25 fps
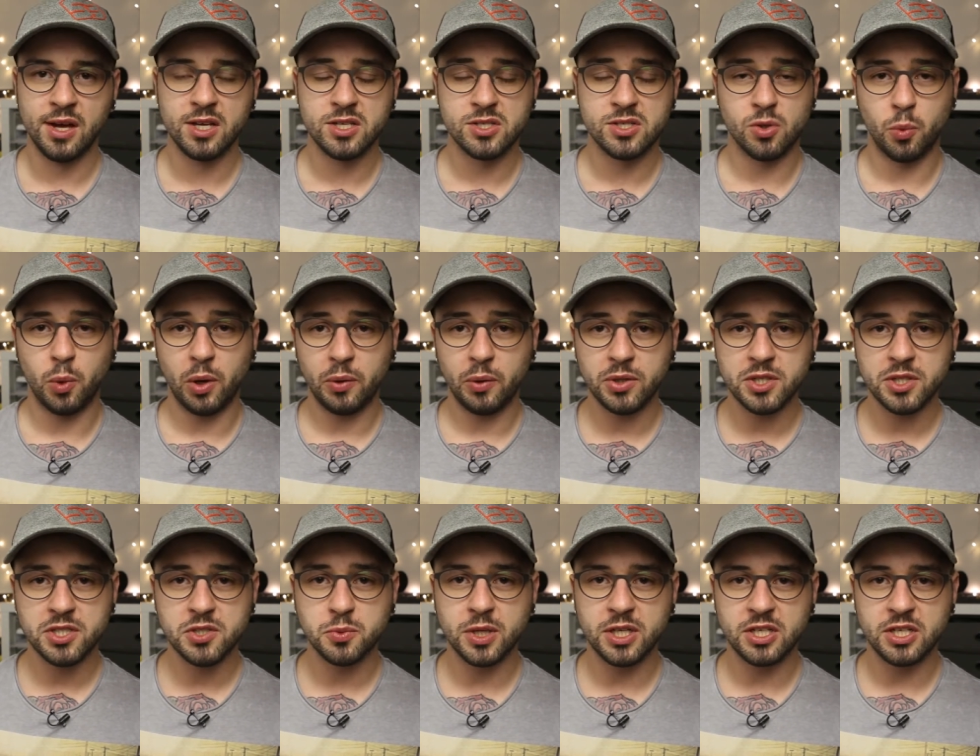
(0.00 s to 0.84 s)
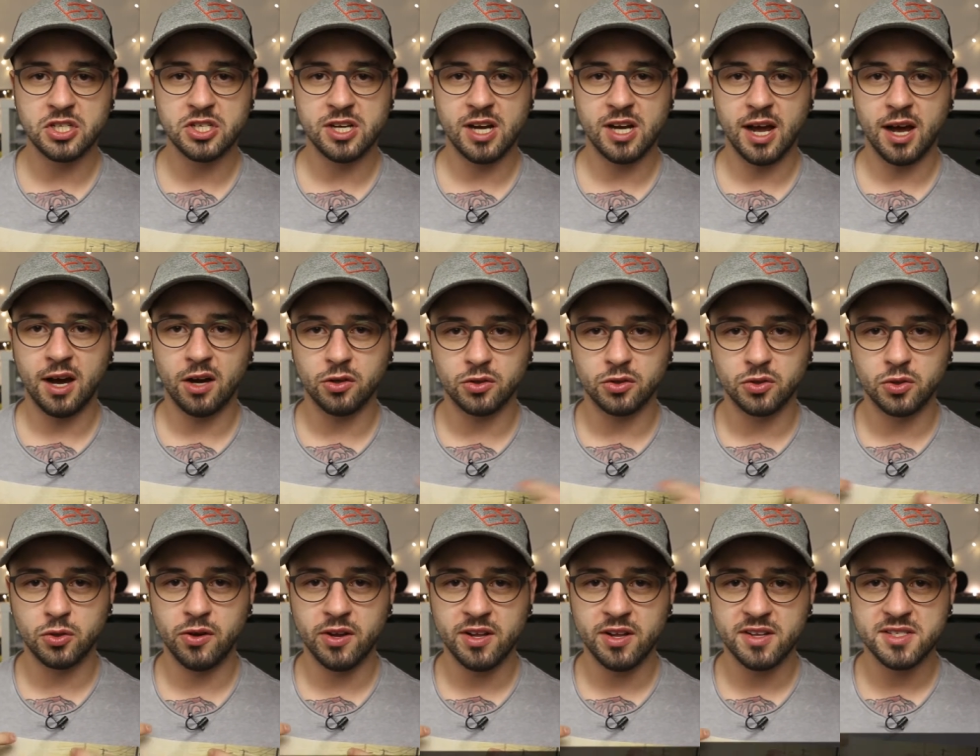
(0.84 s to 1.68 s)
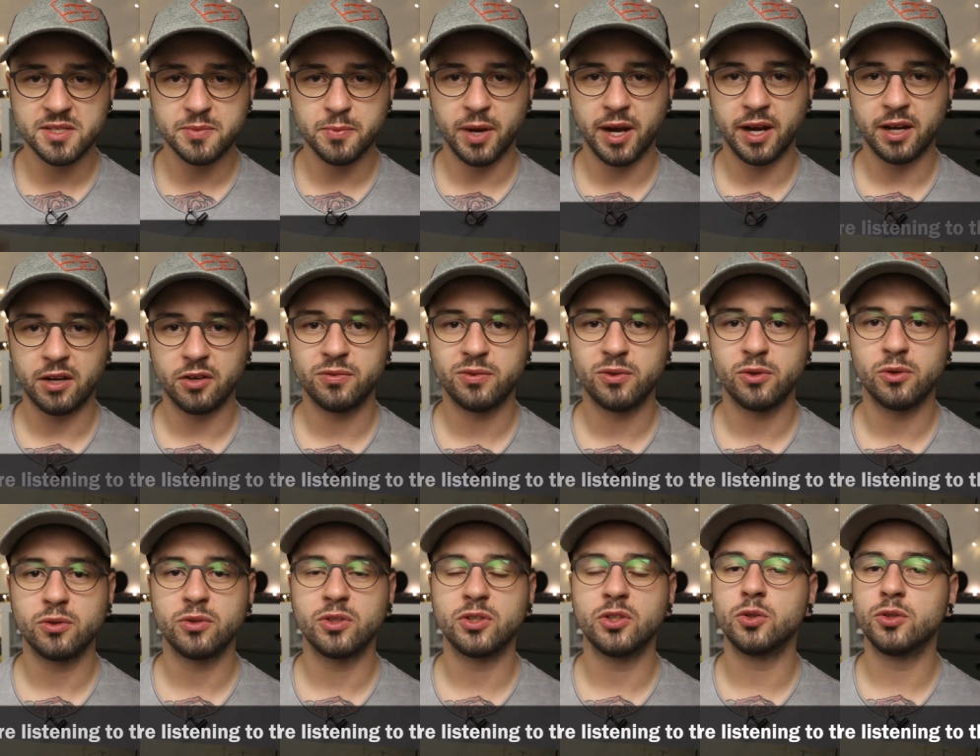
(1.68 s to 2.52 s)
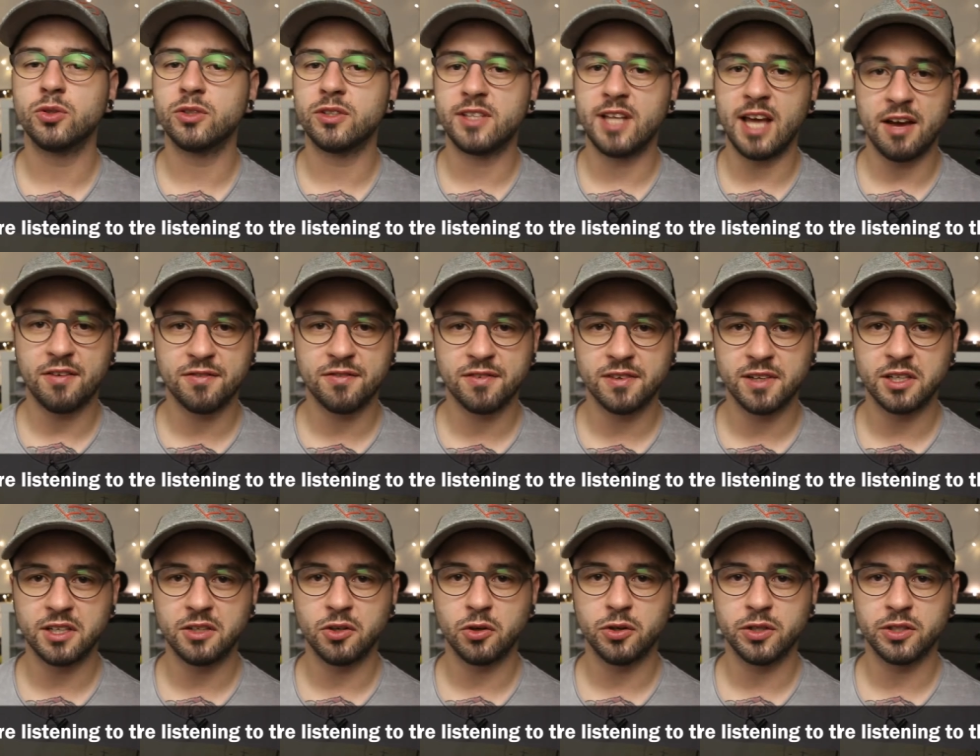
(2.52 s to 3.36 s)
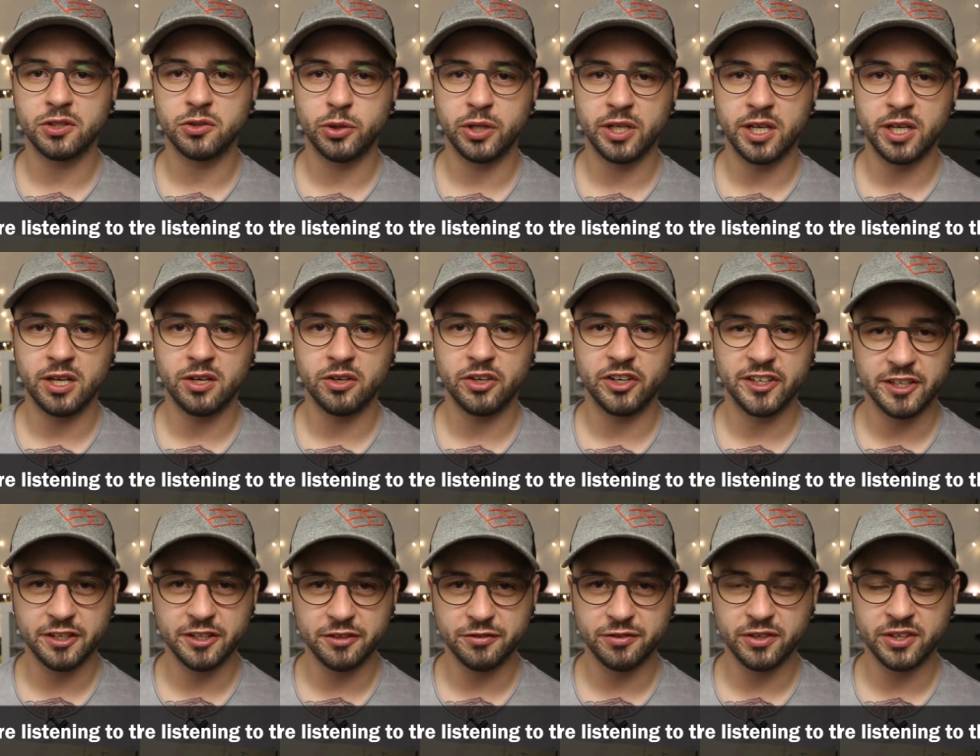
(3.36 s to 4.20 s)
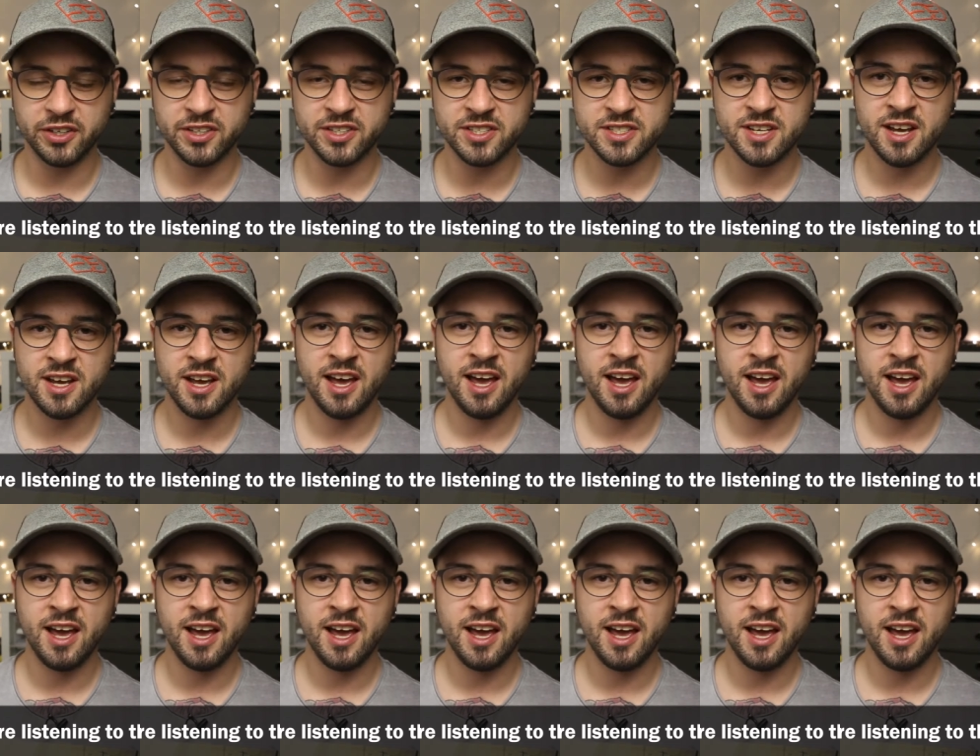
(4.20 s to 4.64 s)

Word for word: So when we switch now to this microphone, you're definitely going to hear a difference